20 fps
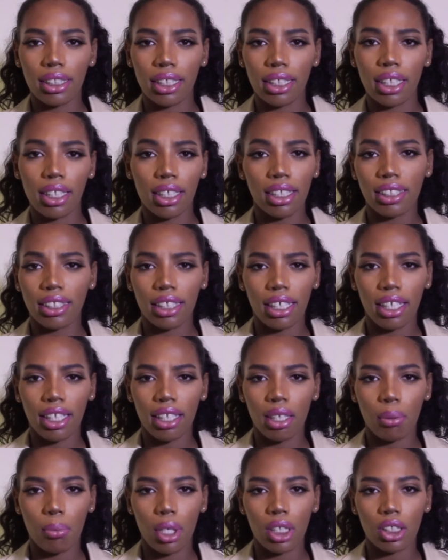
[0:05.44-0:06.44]
Tequila,
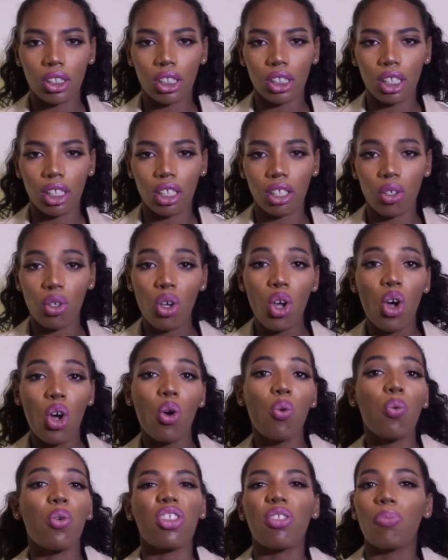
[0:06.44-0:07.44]
Tequila Montila
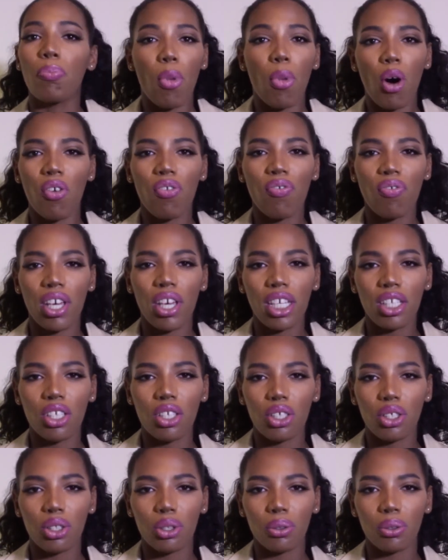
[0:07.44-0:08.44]
with Mo Fake
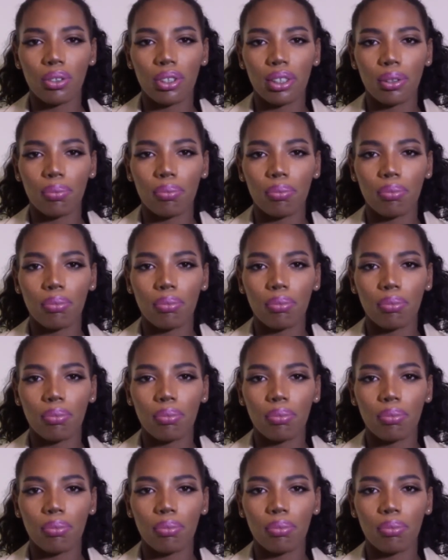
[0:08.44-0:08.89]
News.